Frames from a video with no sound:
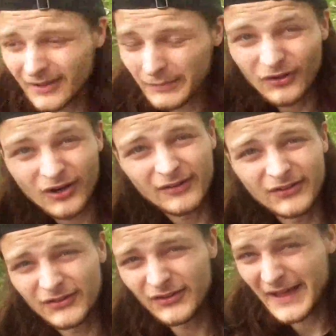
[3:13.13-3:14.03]
I'm kind of
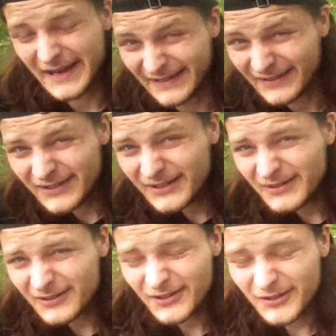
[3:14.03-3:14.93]
listening to that indie
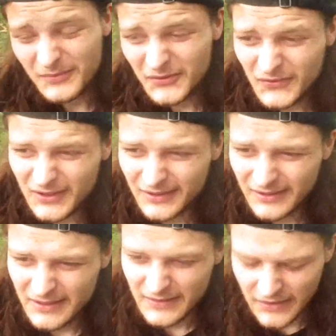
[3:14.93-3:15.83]
kind of music.
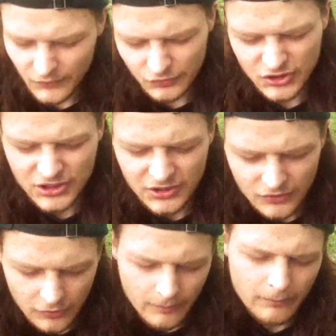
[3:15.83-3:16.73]
That real chill.